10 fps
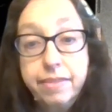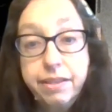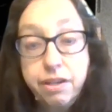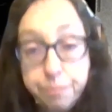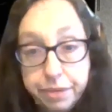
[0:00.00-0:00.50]

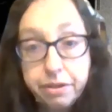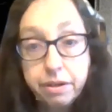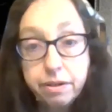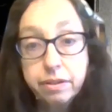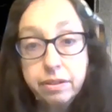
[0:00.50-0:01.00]
they're
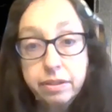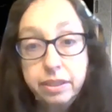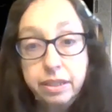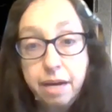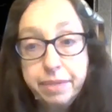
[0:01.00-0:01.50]
bitter,
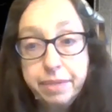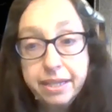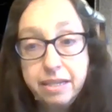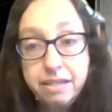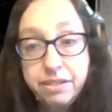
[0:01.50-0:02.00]
not
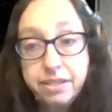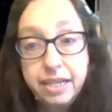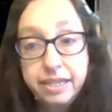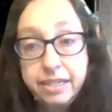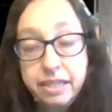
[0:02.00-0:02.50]
because
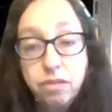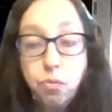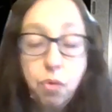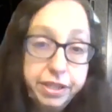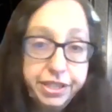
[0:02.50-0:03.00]
they didn't
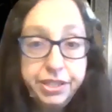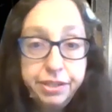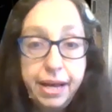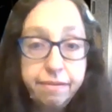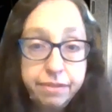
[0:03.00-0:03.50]
want to
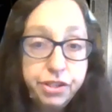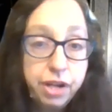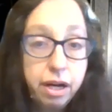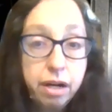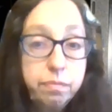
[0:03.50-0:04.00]
have a
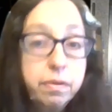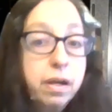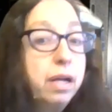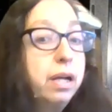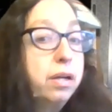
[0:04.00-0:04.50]
job
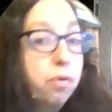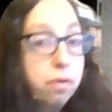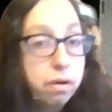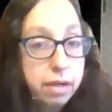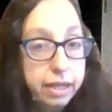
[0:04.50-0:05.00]

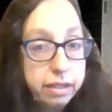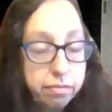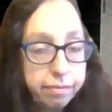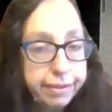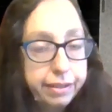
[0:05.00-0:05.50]
or a
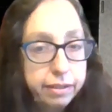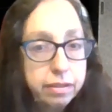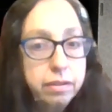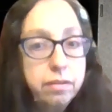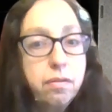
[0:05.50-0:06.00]

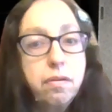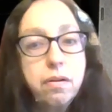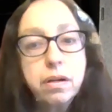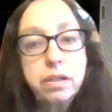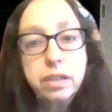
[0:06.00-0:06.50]
career
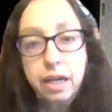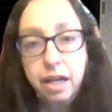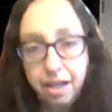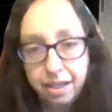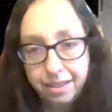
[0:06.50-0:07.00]
or
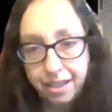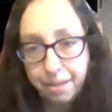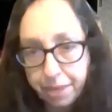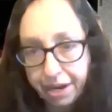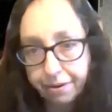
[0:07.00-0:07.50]
a
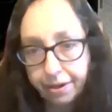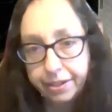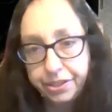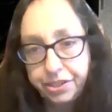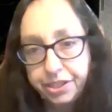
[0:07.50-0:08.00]

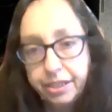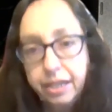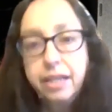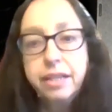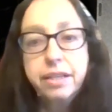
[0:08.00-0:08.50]
marriage.
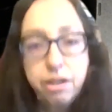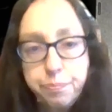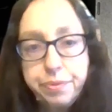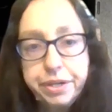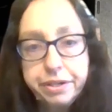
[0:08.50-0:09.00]

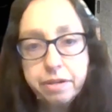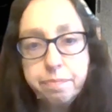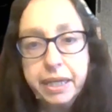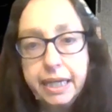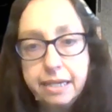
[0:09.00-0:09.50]
They're bitter
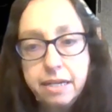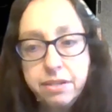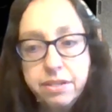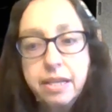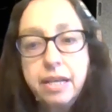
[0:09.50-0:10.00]

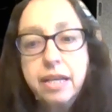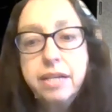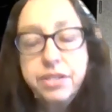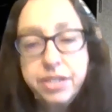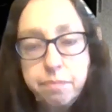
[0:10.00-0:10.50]
because
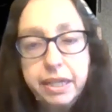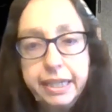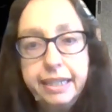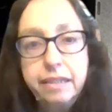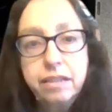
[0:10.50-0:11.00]

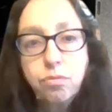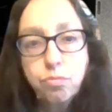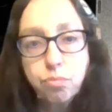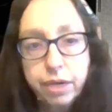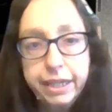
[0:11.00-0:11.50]
somebody
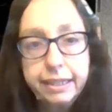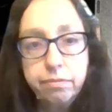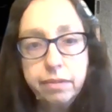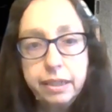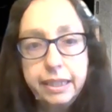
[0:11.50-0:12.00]
really,
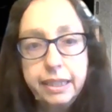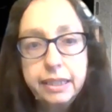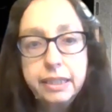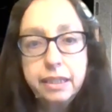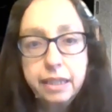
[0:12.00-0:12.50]

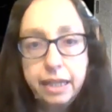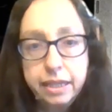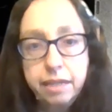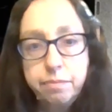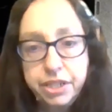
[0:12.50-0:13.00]
really
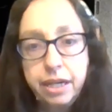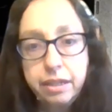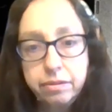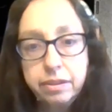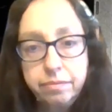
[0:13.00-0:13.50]
let them down.